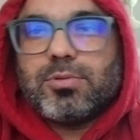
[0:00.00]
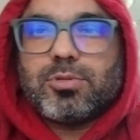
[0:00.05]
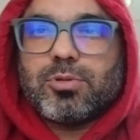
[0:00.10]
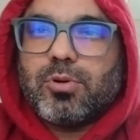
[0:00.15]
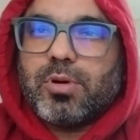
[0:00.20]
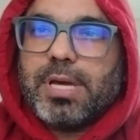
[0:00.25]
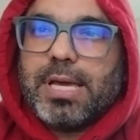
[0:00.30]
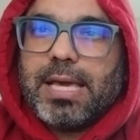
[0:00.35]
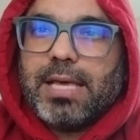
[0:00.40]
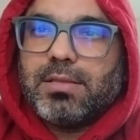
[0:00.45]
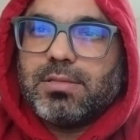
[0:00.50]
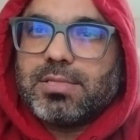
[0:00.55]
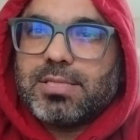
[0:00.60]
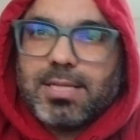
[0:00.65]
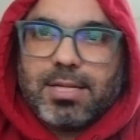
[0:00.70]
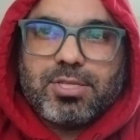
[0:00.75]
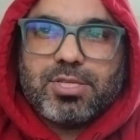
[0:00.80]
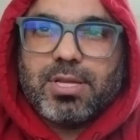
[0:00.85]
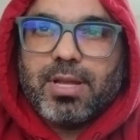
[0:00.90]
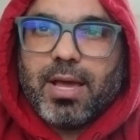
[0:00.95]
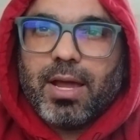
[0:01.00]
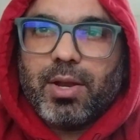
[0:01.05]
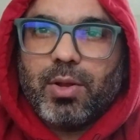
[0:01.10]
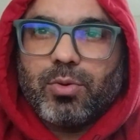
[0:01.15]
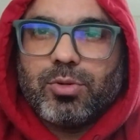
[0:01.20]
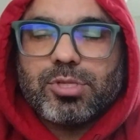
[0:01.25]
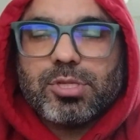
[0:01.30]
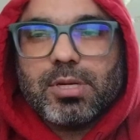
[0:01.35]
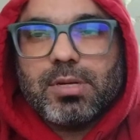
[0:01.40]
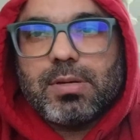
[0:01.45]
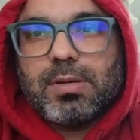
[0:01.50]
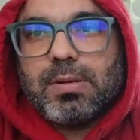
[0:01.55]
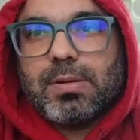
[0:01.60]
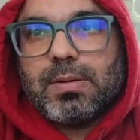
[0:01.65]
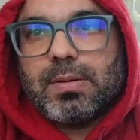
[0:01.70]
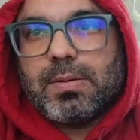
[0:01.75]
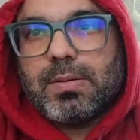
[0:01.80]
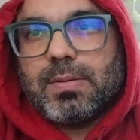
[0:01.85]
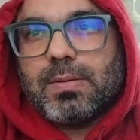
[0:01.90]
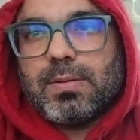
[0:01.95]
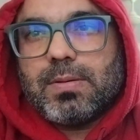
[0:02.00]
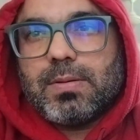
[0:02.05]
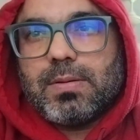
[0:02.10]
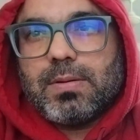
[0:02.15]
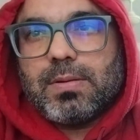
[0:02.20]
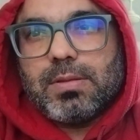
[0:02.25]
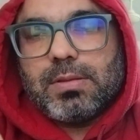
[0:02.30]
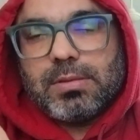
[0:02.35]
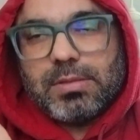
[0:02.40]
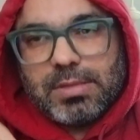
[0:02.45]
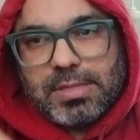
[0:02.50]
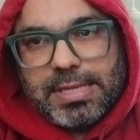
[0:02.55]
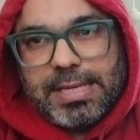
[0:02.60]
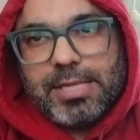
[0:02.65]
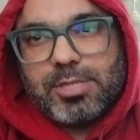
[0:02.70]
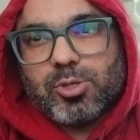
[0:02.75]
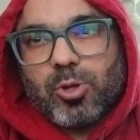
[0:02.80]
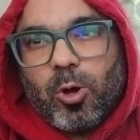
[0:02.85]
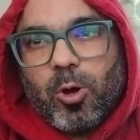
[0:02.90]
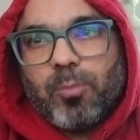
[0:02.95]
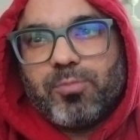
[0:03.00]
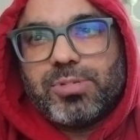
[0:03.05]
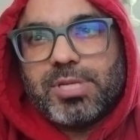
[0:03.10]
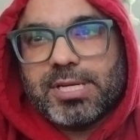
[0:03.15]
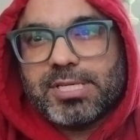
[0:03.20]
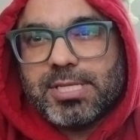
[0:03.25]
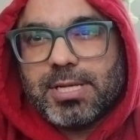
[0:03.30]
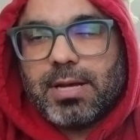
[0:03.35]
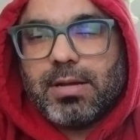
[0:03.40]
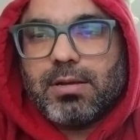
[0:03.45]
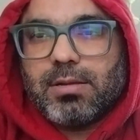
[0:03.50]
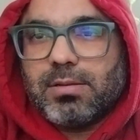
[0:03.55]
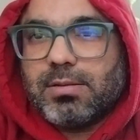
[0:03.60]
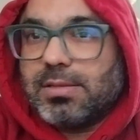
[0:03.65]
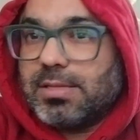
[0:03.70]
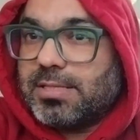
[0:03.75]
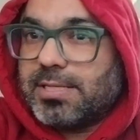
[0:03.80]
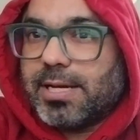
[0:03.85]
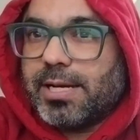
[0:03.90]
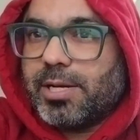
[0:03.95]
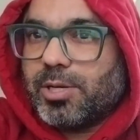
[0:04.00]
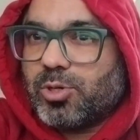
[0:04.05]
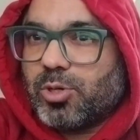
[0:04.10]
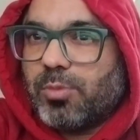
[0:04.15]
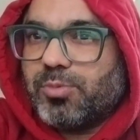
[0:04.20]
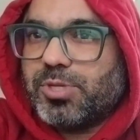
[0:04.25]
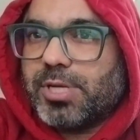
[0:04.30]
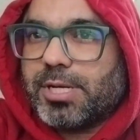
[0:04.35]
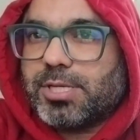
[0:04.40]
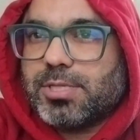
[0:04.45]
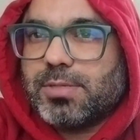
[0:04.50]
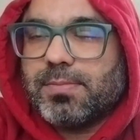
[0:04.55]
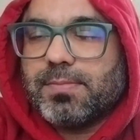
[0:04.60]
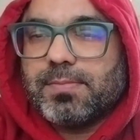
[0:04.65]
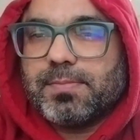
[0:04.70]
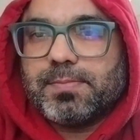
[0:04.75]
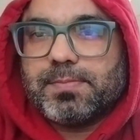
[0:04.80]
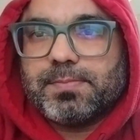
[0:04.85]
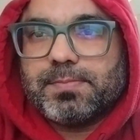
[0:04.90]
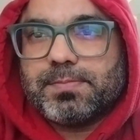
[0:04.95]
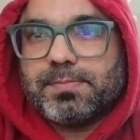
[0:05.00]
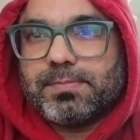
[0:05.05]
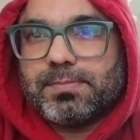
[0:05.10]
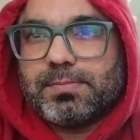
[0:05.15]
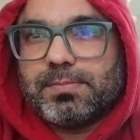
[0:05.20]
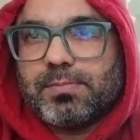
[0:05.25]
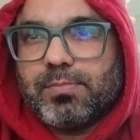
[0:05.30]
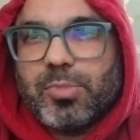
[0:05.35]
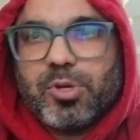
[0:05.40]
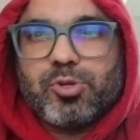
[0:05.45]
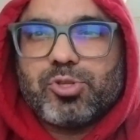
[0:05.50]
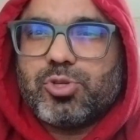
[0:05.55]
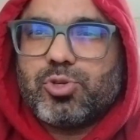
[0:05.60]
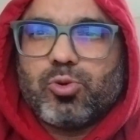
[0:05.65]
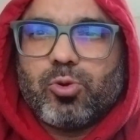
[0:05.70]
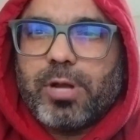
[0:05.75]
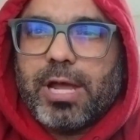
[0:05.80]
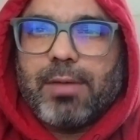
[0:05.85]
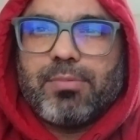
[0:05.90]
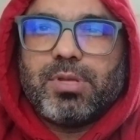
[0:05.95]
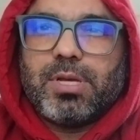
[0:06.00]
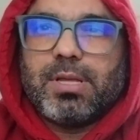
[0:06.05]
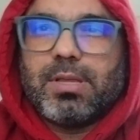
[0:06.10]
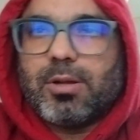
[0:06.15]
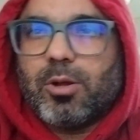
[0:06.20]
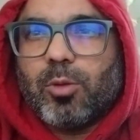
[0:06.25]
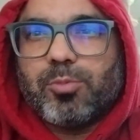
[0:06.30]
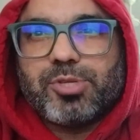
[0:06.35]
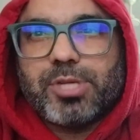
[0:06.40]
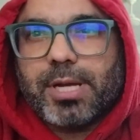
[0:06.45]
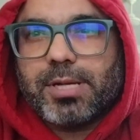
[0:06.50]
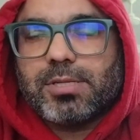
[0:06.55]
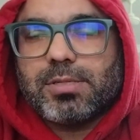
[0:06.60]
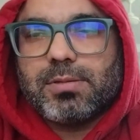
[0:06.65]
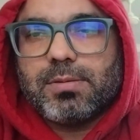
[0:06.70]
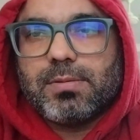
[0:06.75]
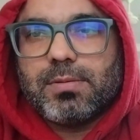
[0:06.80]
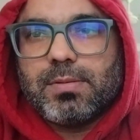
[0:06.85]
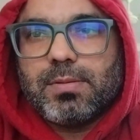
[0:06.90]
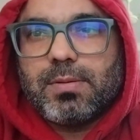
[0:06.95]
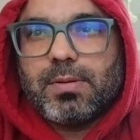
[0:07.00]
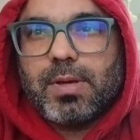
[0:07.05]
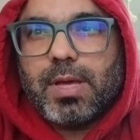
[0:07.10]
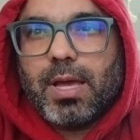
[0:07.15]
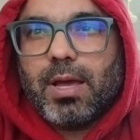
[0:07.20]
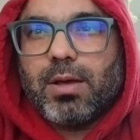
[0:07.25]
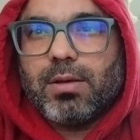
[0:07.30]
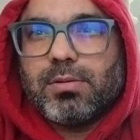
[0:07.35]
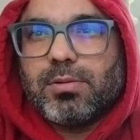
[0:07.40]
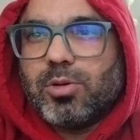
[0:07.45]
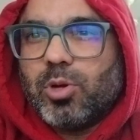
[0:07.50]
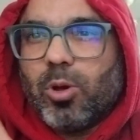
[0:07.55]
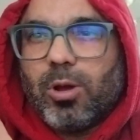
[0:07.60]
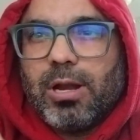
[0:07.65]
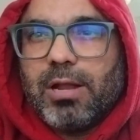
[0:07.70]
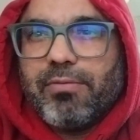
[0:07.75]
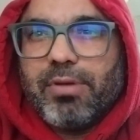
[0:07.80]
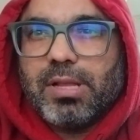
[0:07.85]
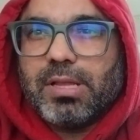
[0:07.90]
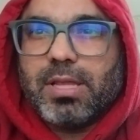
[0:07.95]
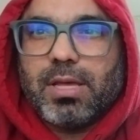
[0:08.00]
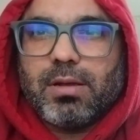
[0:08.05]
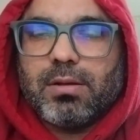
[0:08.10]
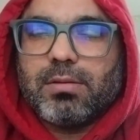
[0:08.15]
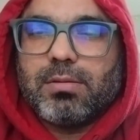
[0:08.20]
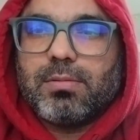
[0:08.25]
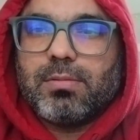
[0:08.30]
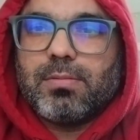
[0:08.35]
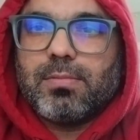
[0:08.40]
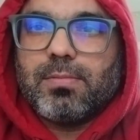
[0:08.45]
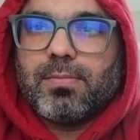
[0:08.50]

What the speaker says: So in such scenarios, these objects are the direct objects because you don't have the other object. Yeah, no living thing.